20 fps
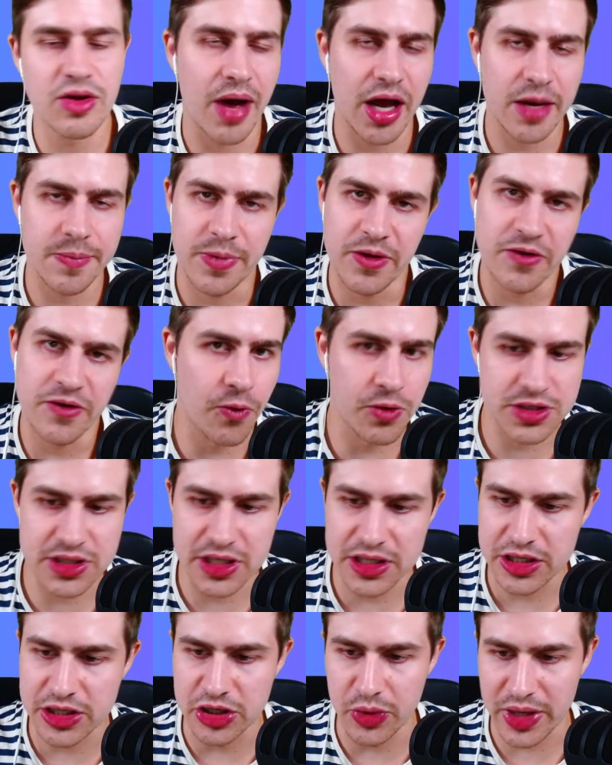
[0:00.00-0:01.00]
you might be
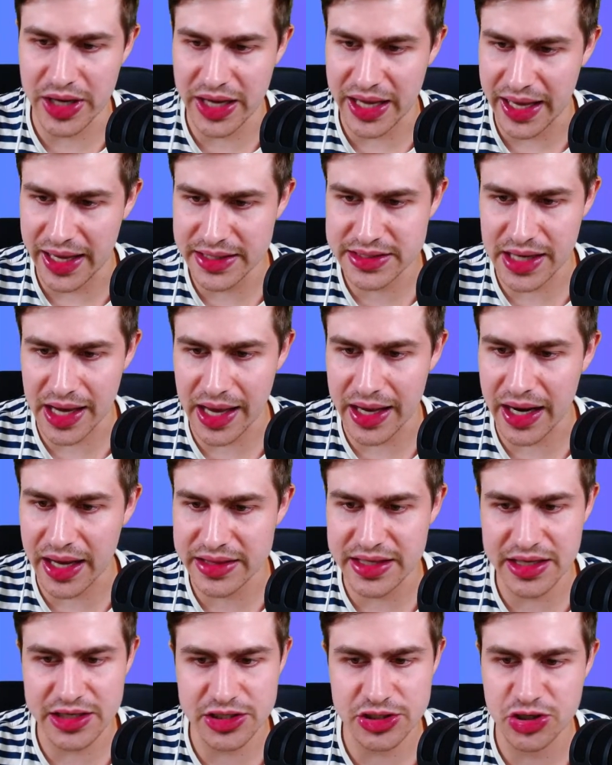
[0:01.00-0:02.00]
forced into doing a hit, and I
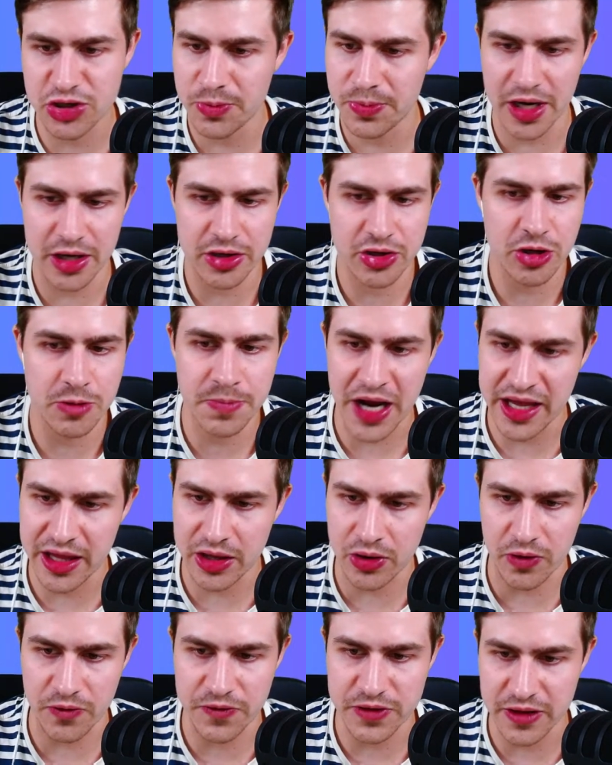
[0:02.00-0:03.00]
think a Stupinan could pay
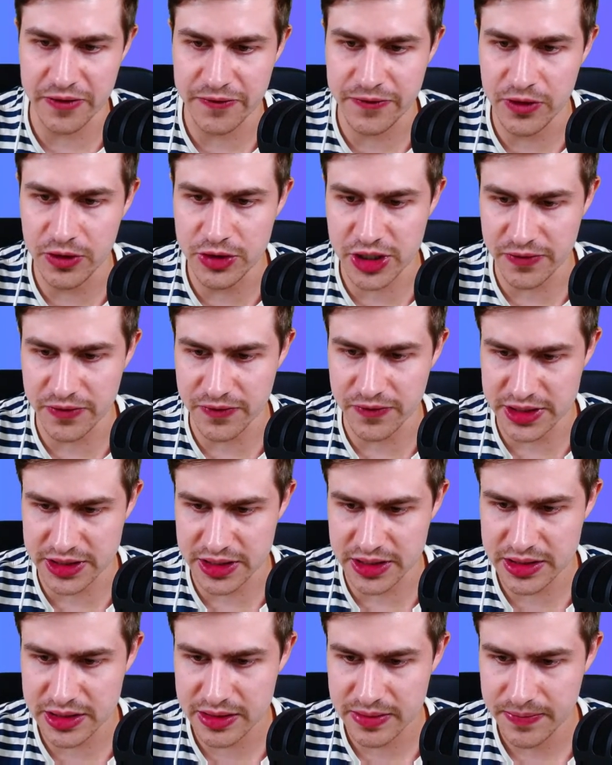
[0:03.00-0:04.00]
that off in the future,
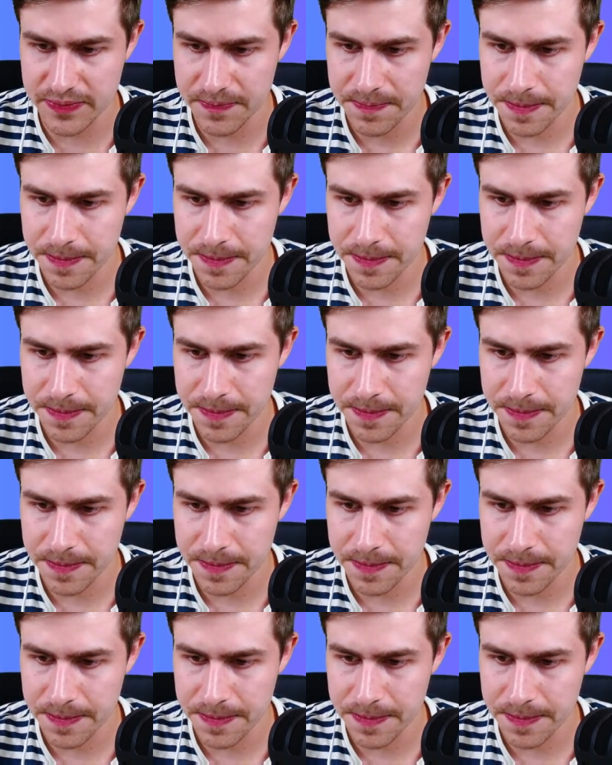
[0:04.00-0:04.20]
Vincent.